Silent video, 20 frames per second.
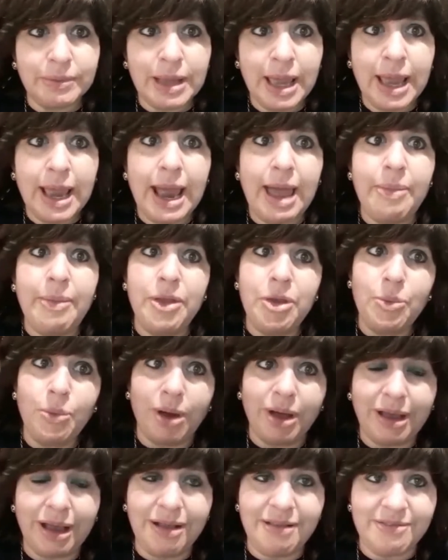And then you
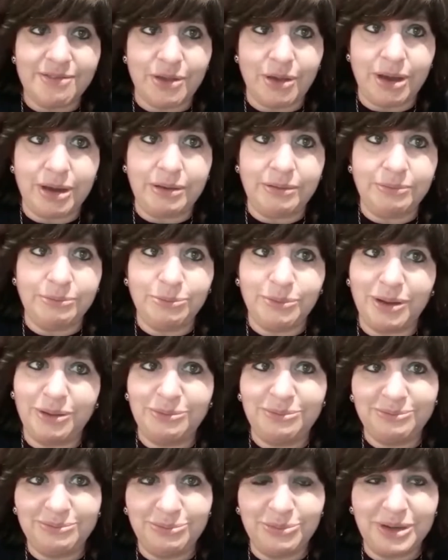walk outside.
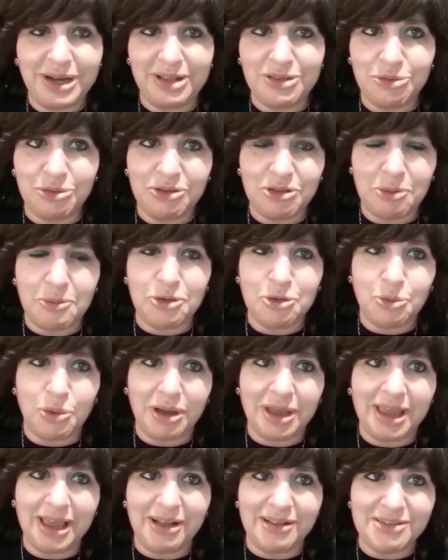Well, we're not doing so much
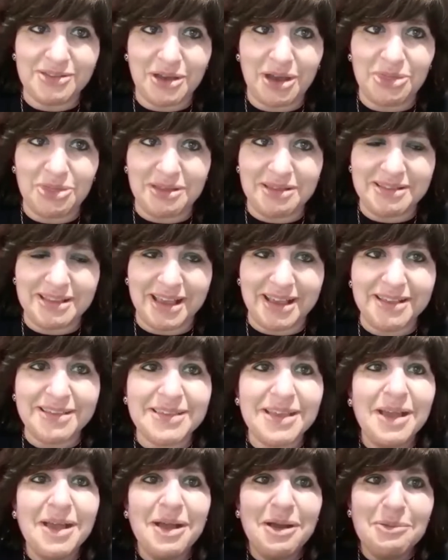walking outside these days,
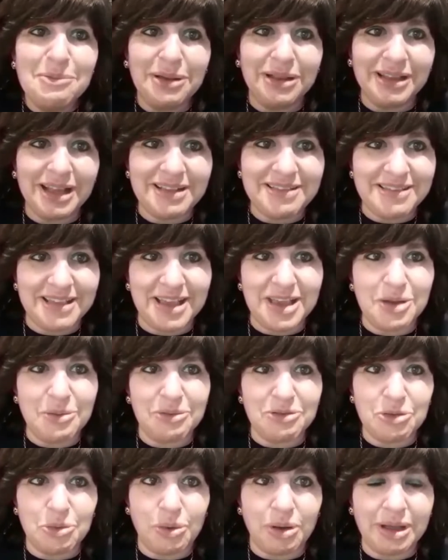but let's say you were
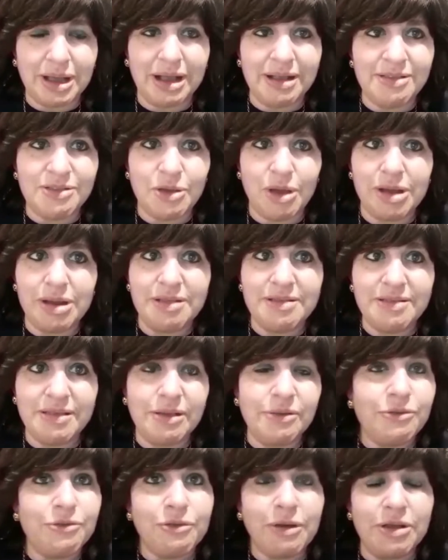to walk outside and see
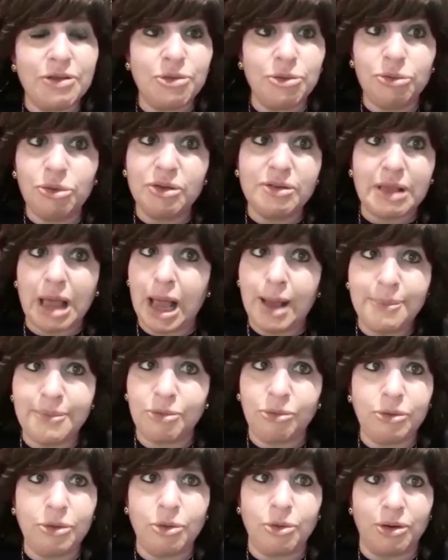a friend who looks
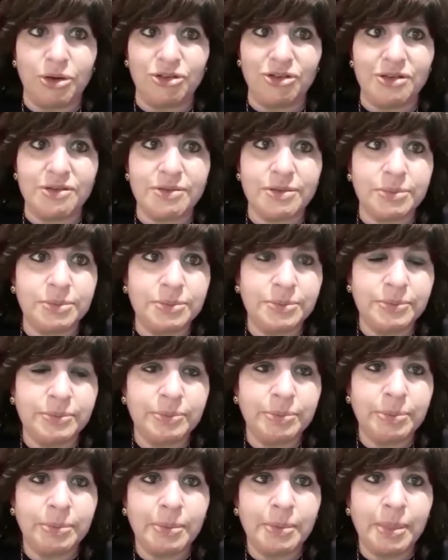absolutely gorgeous.
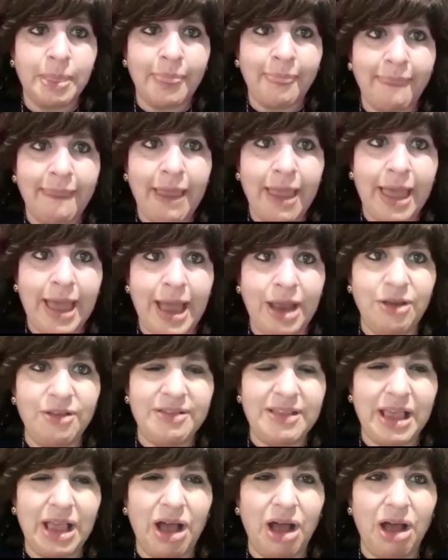And you
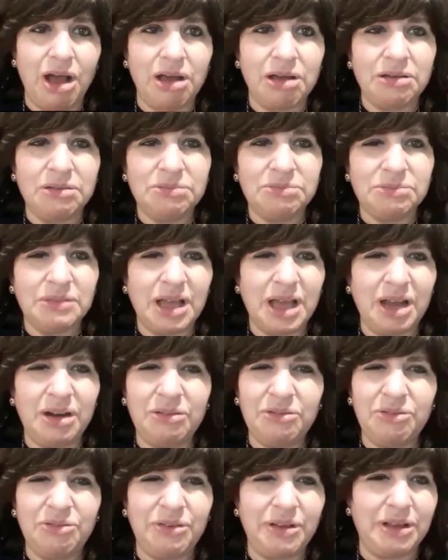say, I
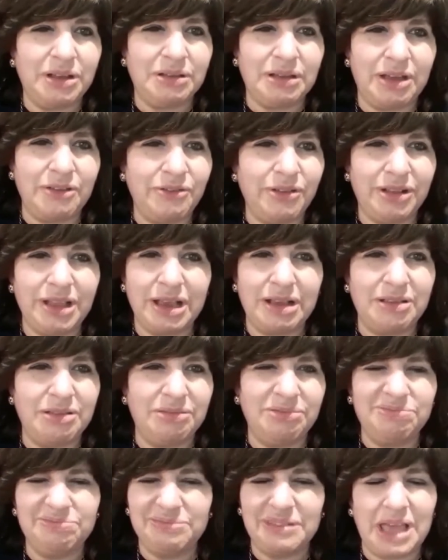don't feel
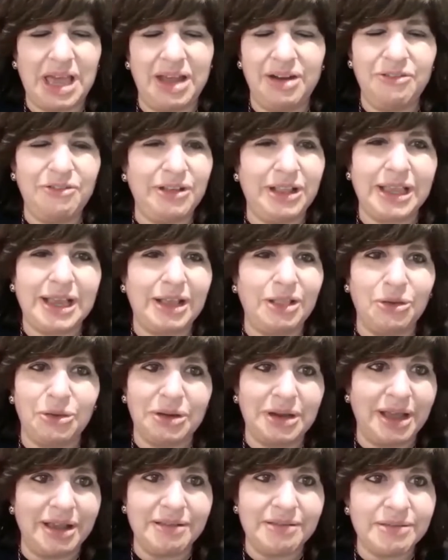like I look
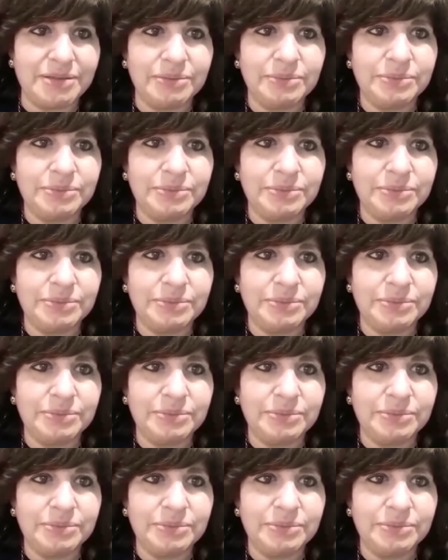nice.